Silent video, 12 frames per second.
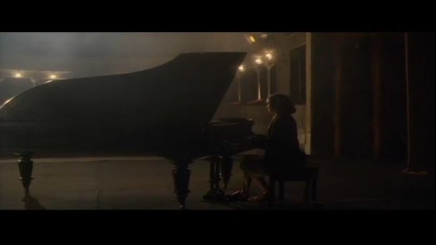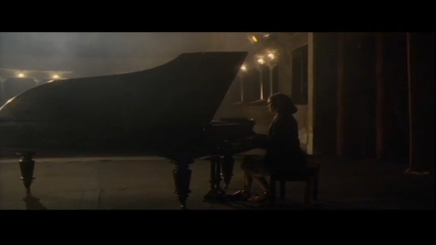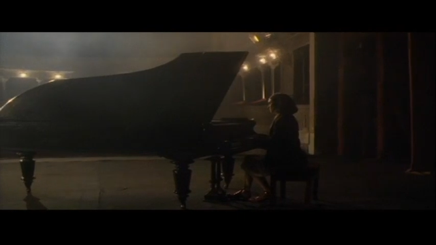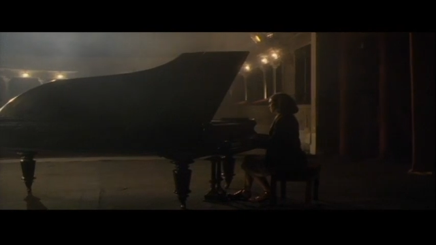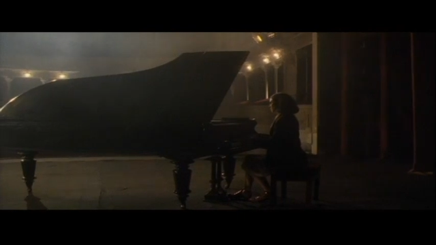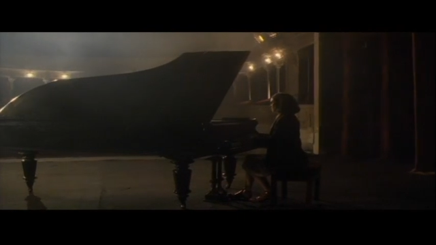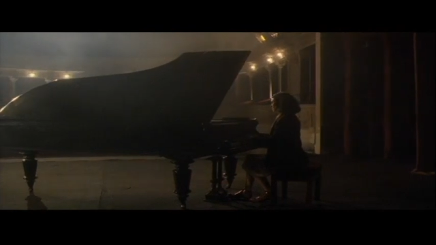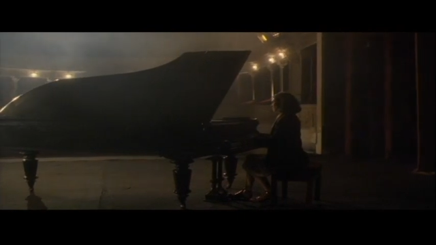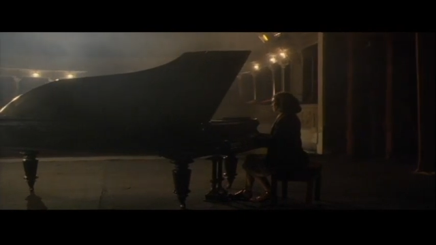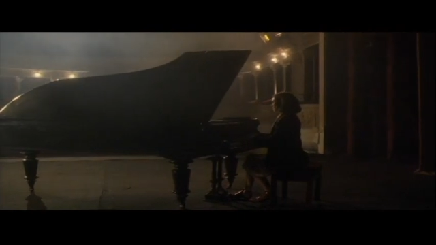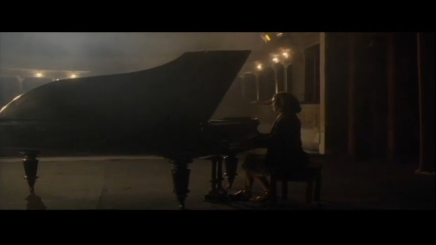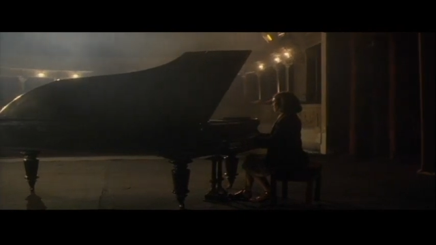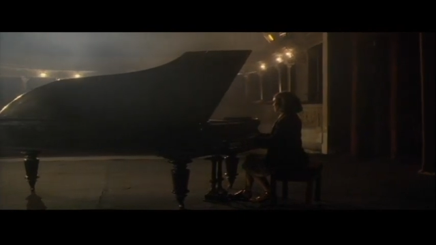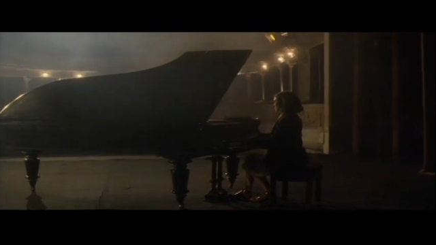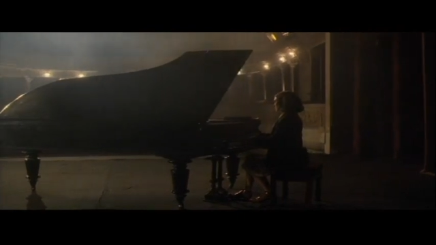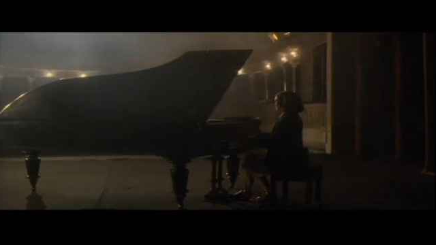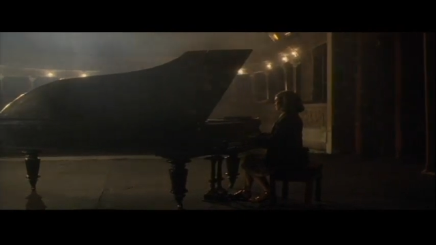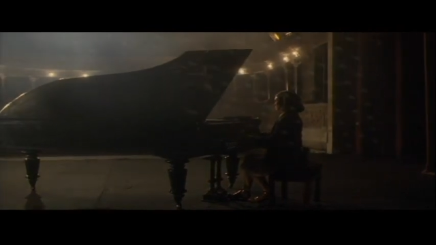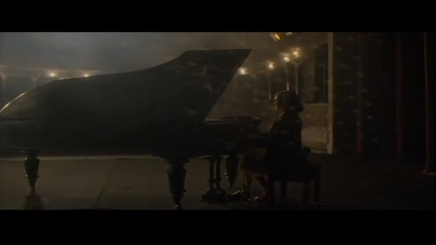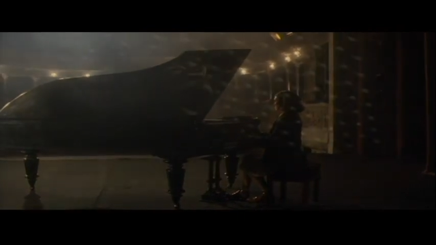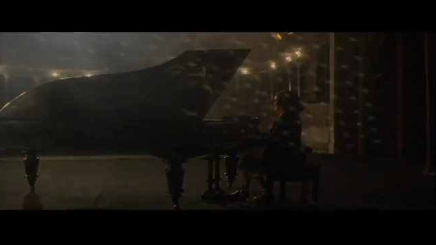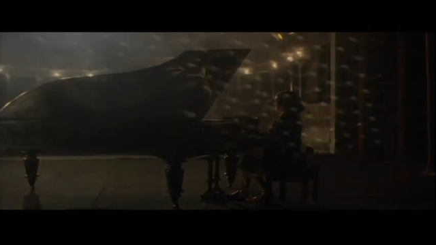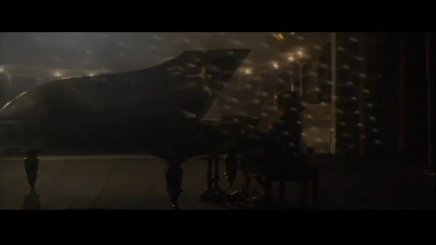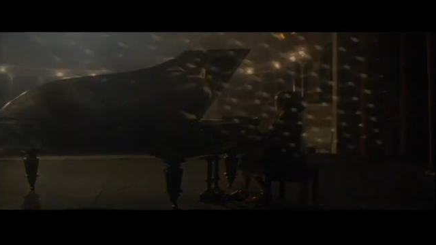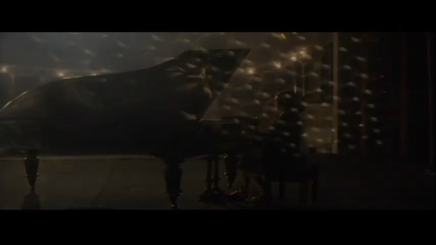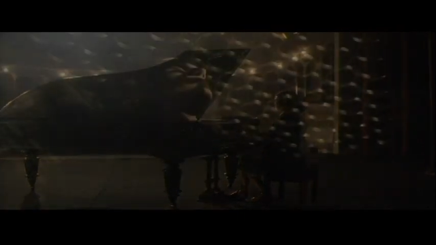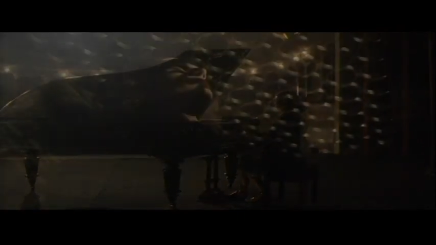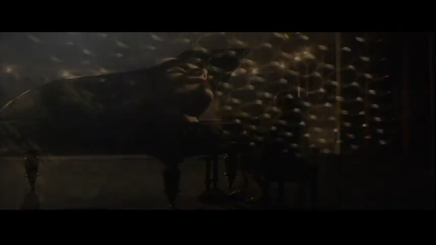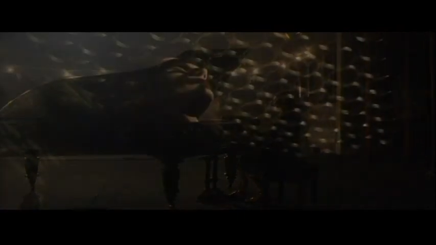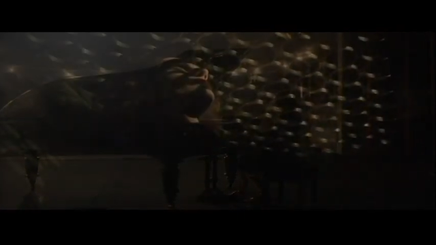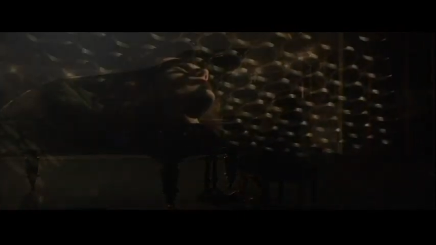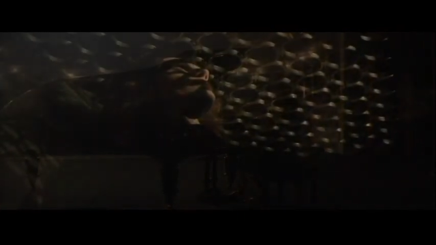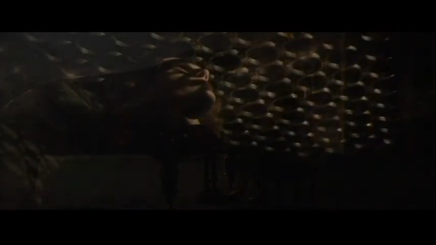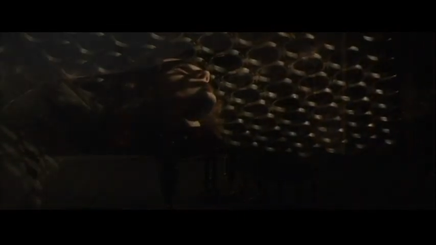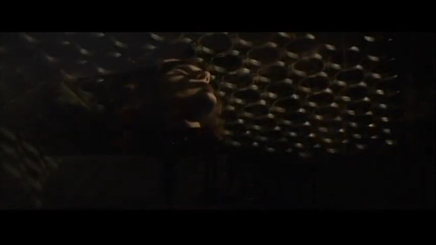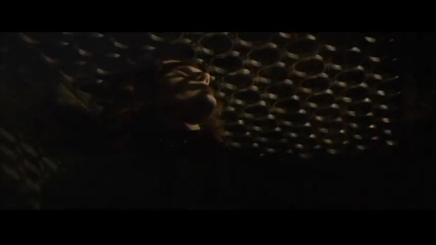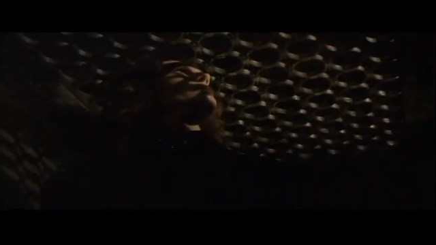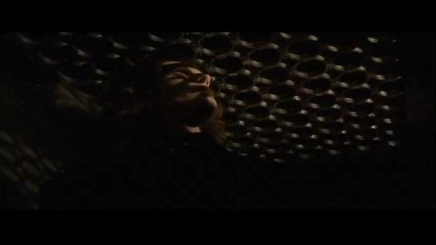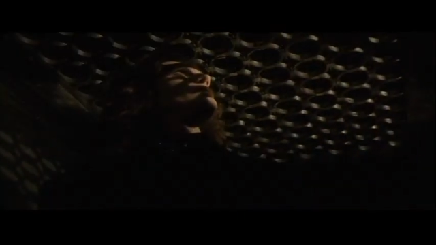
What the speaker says: Nobody's mouth can be seen.